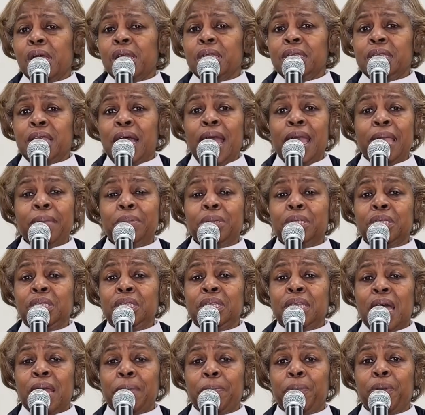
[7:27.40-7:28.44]
Time does
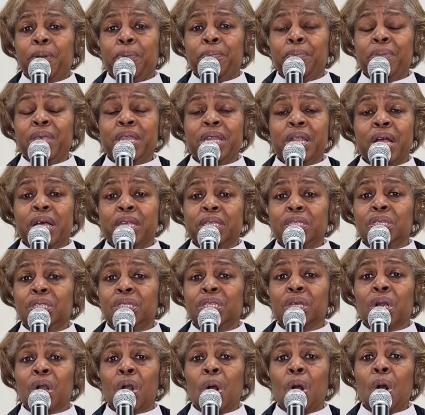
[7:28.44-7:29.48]
not permit us
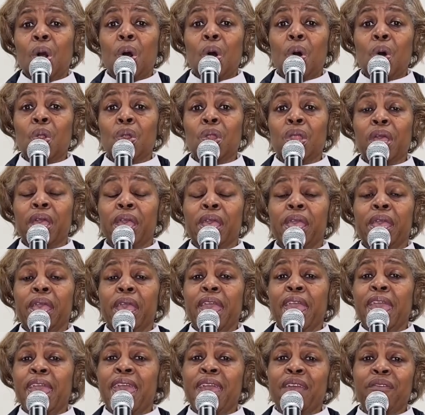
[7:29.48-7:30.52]
to
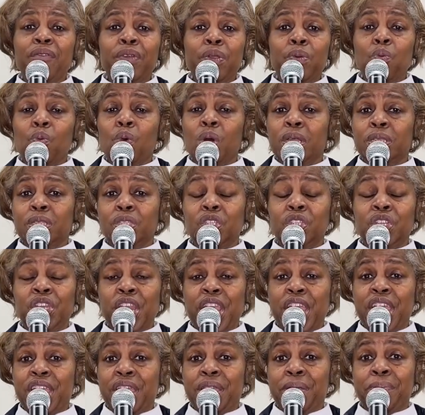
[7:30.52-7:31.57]
call everyone's
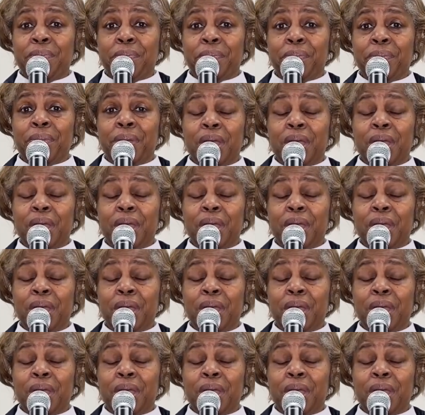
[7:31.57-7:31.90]
name,